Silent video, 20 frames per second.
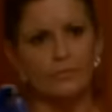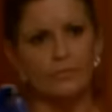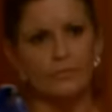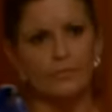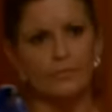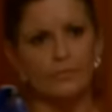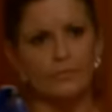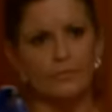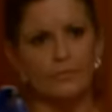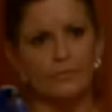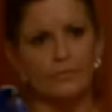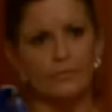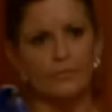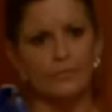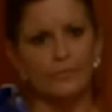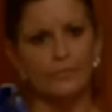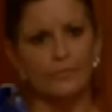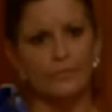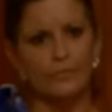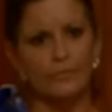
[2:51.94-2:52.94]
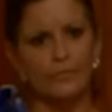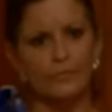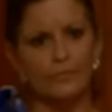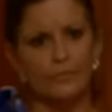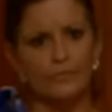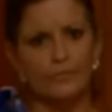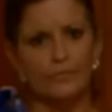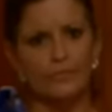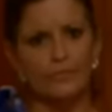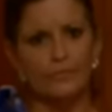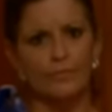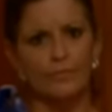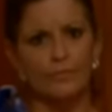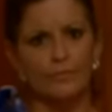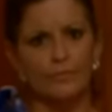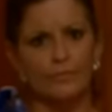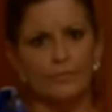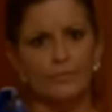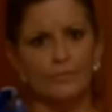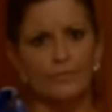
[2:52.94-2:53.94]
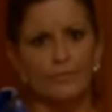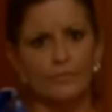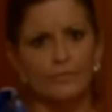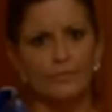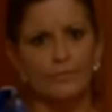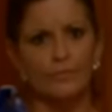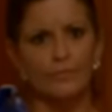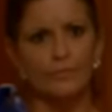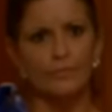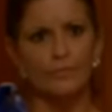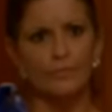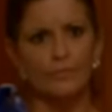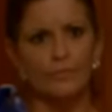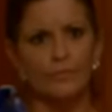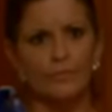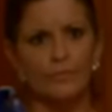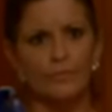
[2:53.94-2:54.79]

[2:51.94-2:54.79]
(not speaking)